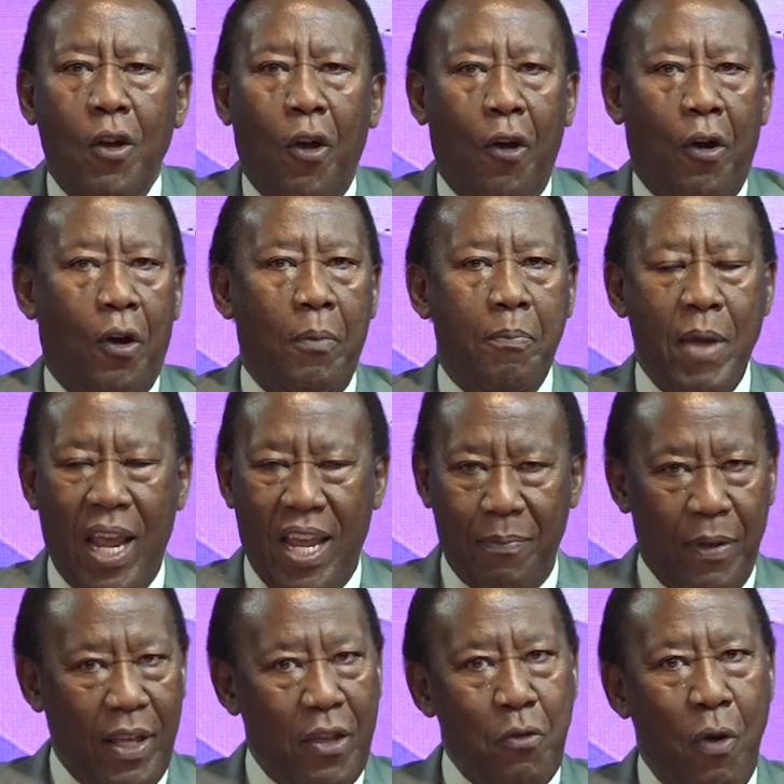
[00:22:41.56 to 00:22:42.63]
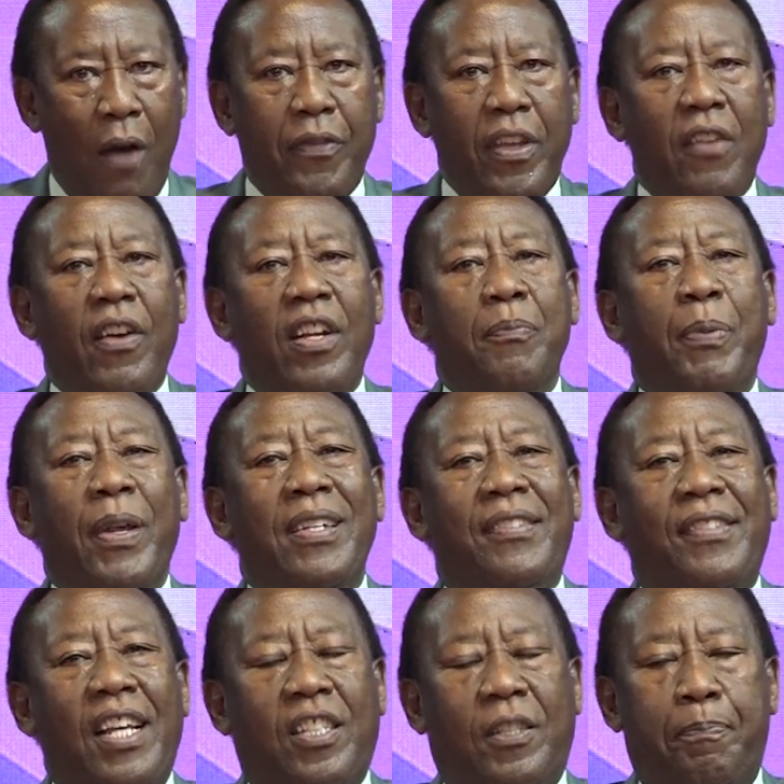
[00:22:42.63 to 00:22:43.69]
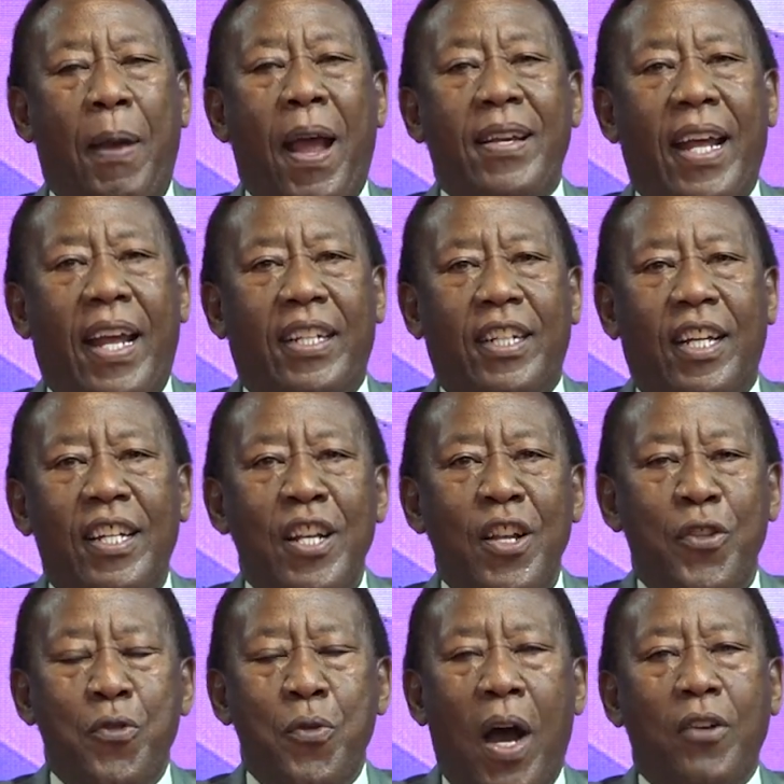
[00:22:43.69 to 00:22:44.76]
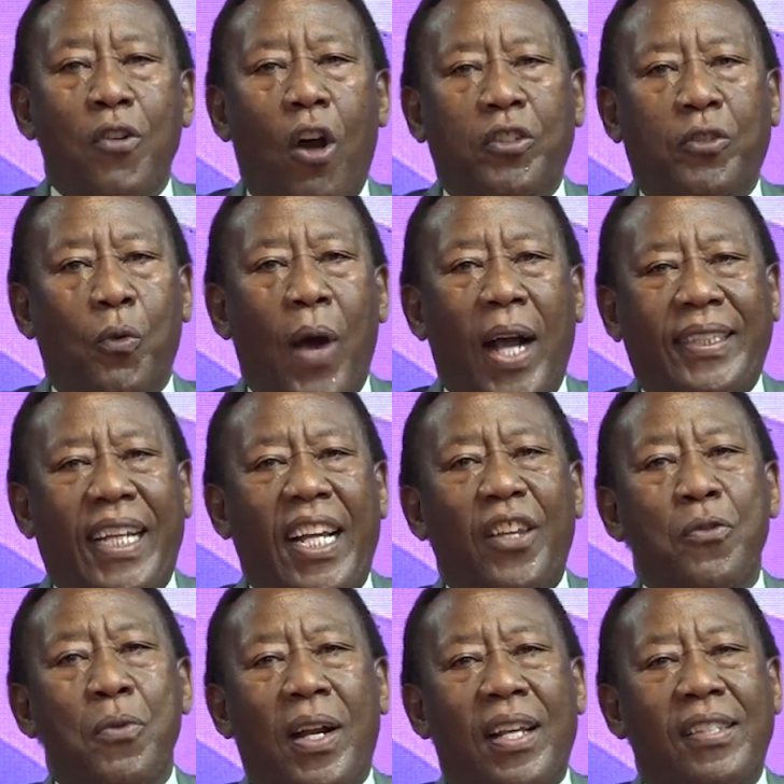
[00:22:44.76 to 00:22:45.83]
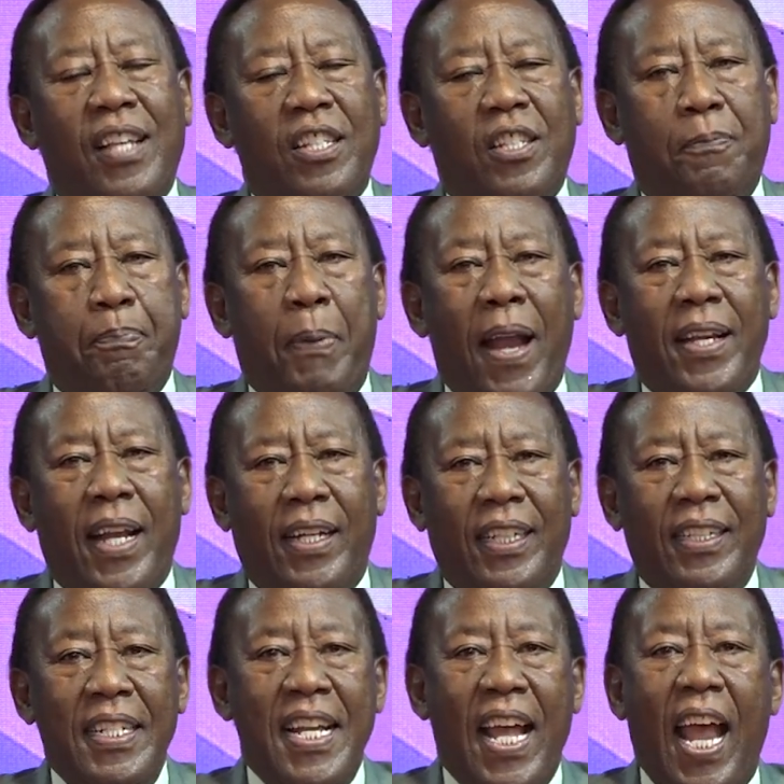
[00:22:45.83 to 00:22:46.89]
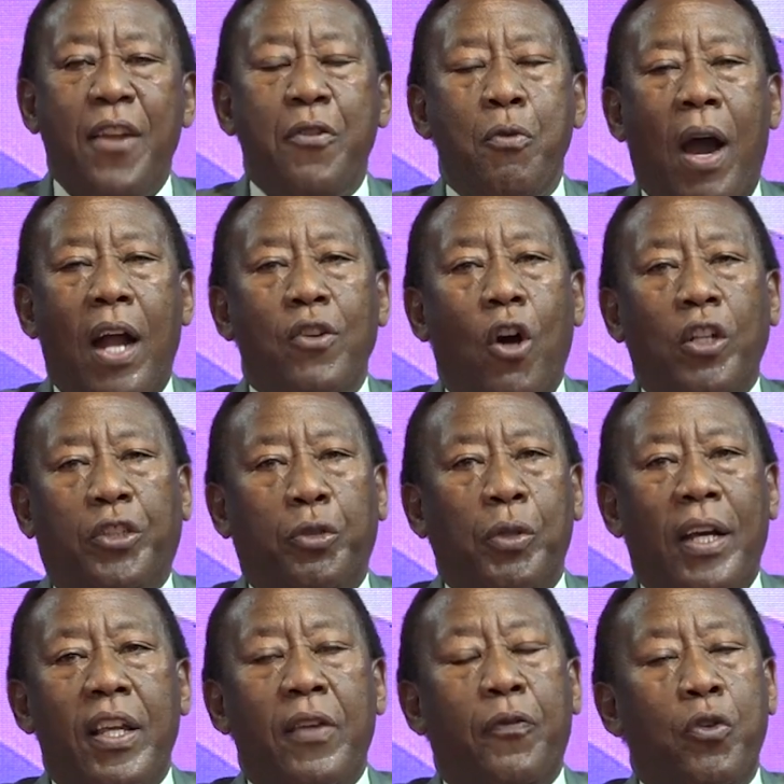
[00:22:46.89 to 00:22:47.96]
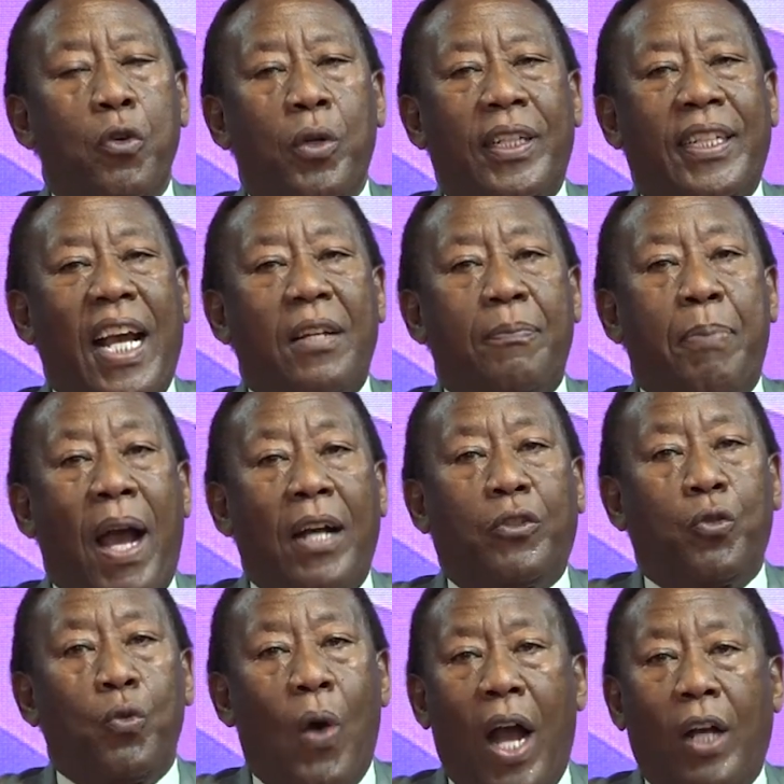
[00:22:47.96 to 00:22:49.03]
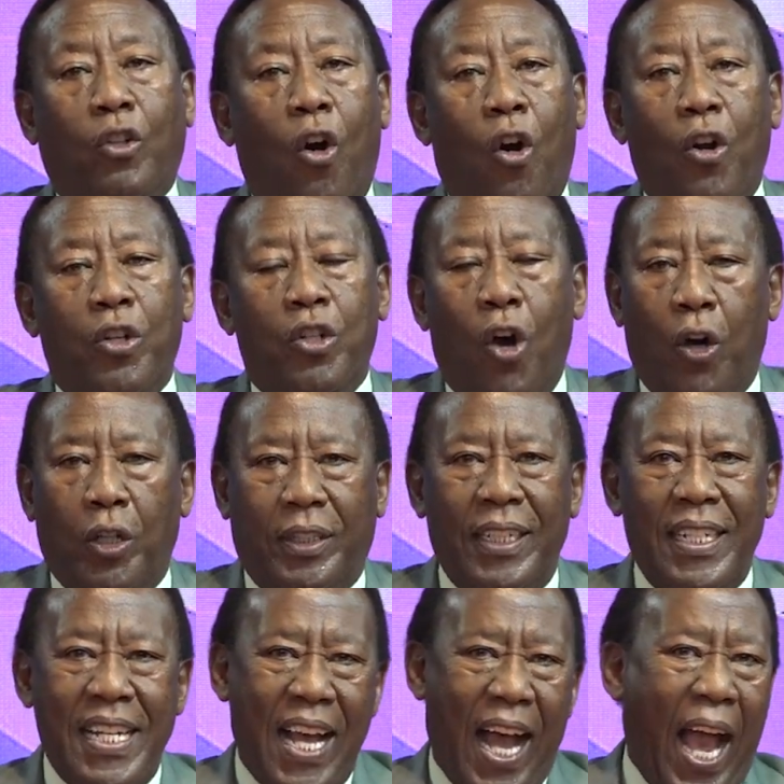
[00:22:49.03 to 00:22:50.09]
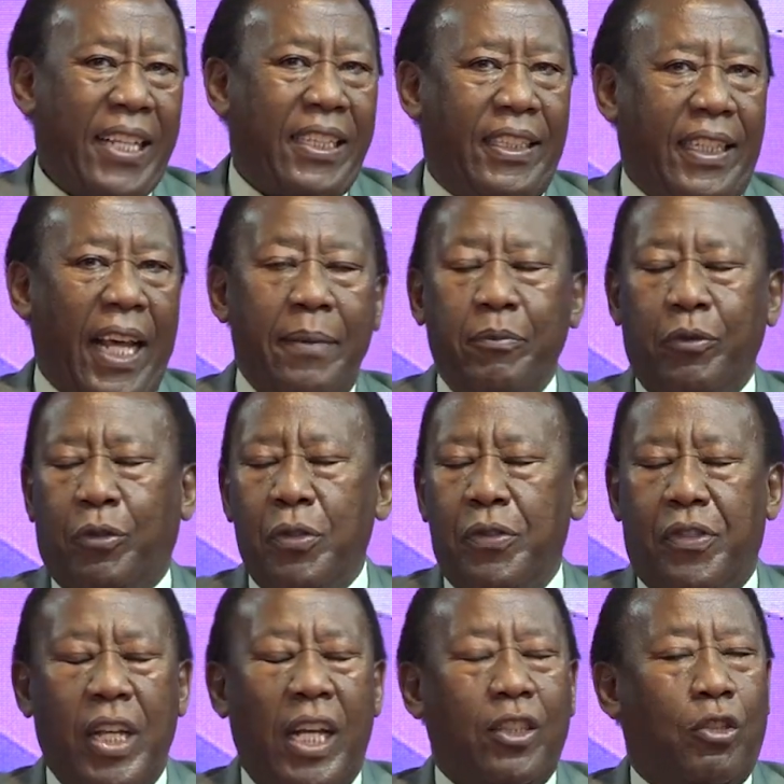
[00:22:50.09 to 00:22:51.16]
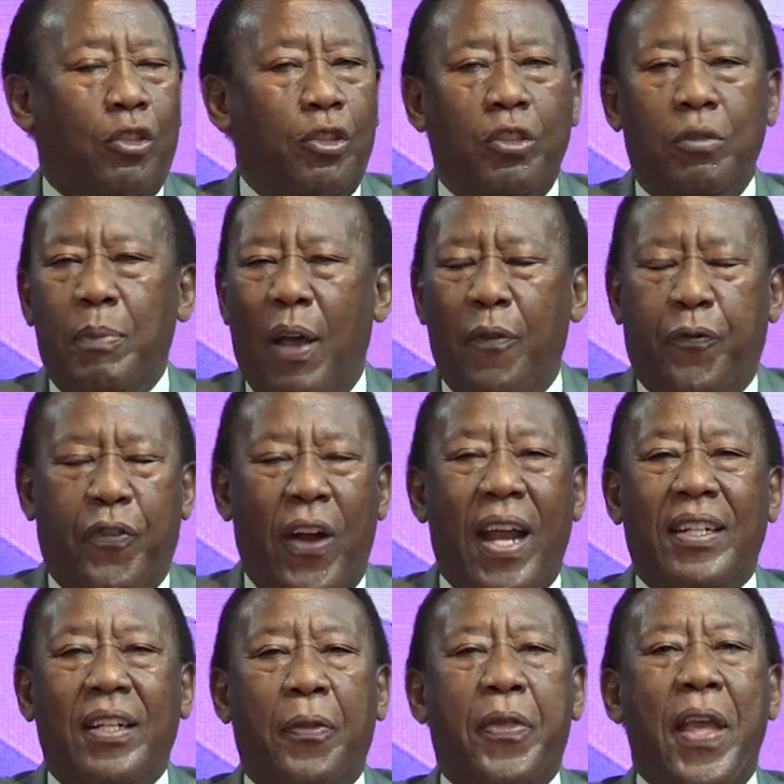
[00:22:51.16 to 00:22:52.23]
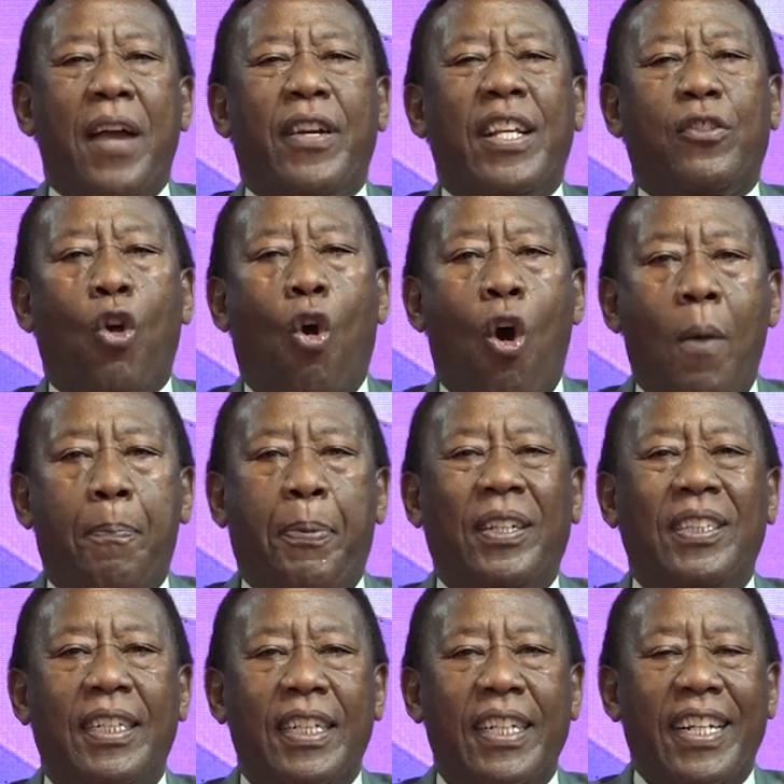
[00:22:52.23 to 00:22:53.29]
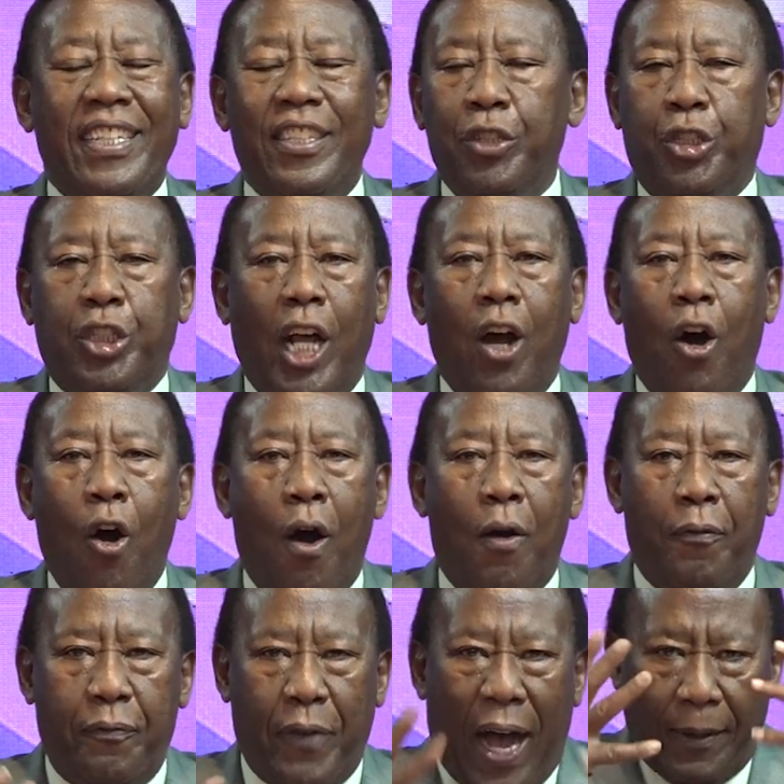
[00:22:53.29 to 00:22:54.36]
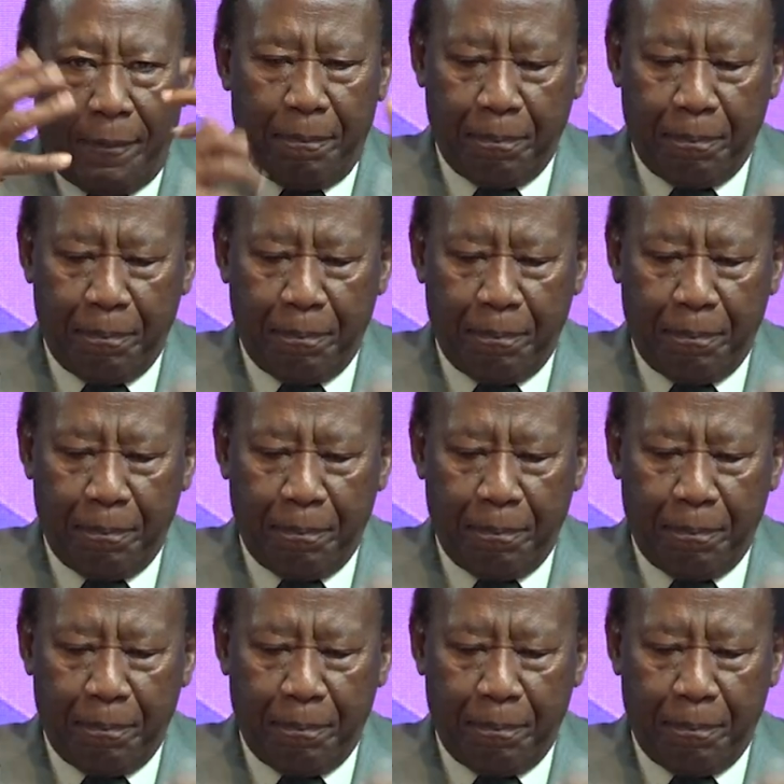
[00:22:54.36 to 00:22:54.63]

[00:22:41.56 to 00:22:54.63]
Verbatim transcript: Or maybe you have even been suspended. You are not working, you are suspended, and you are not sure if you will get back to work or not. I came to say to you, my friend, there is hope in Jehovah.